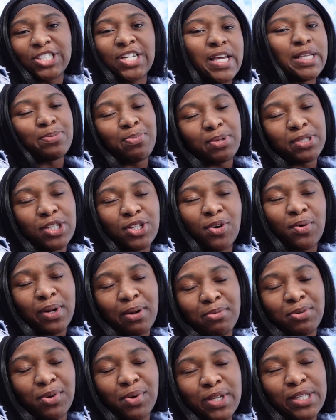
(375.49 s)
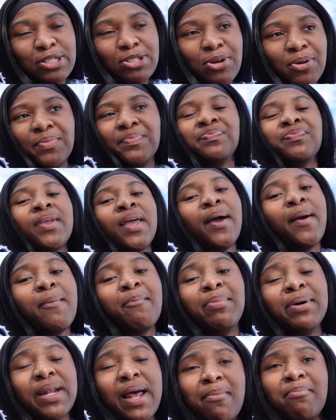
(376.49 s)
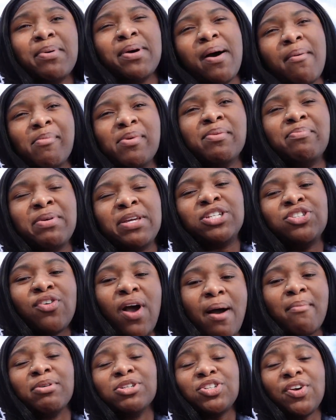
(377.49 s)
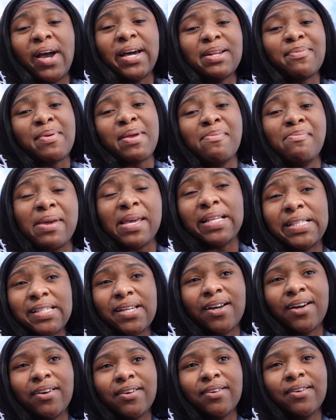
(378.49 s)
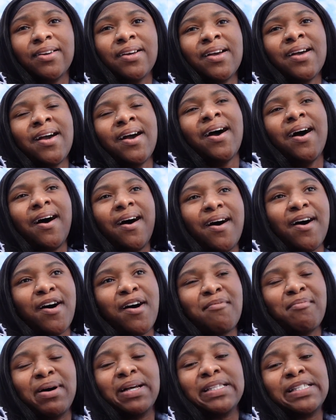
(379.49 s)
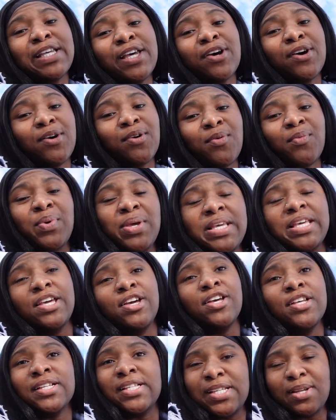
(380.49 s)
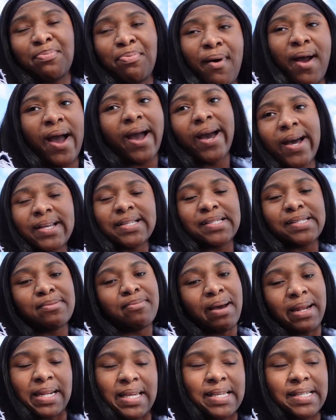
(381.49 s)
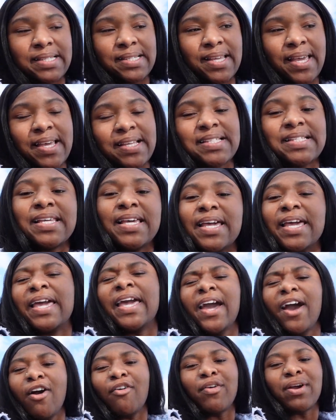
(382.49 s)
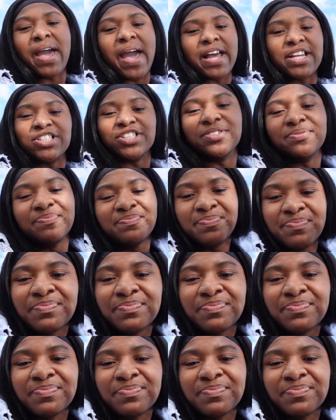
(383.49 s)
She ain't supposed to know what I'm doing. So, but I'm gonna try to be mean to her until we surprise my niece and see, get her reaction.